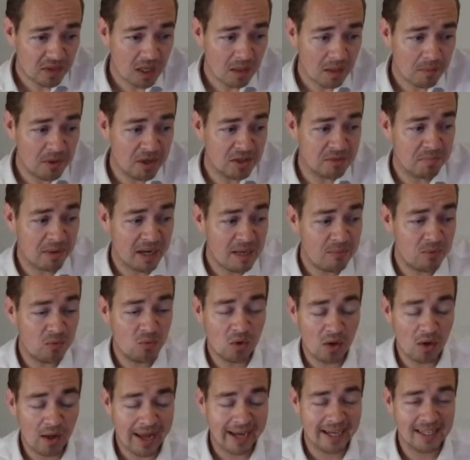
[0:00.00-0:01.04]
because people
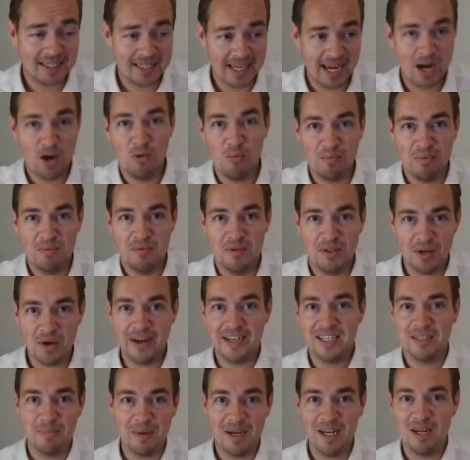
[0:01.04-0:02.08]
like to help
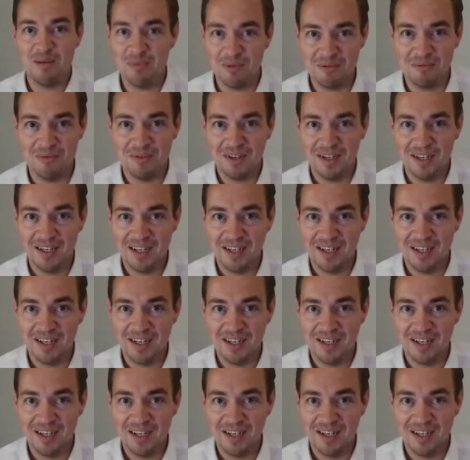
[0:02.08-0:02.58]
nice people.